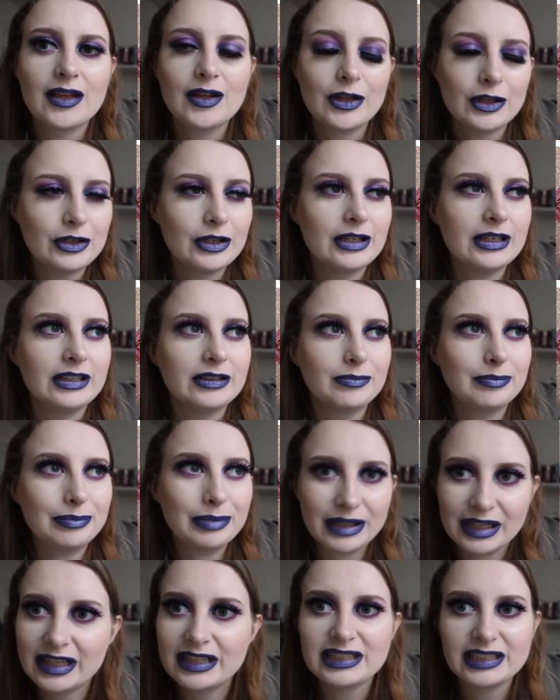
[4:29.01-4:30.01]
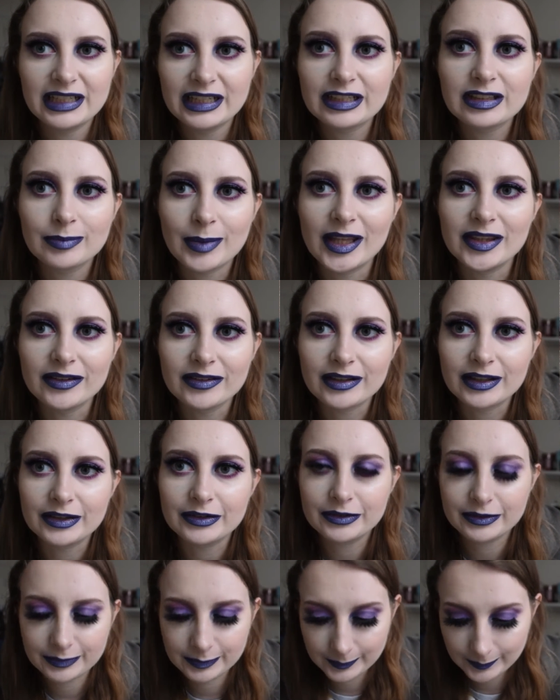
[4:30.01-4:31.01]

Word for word: Huda is bloody expensive.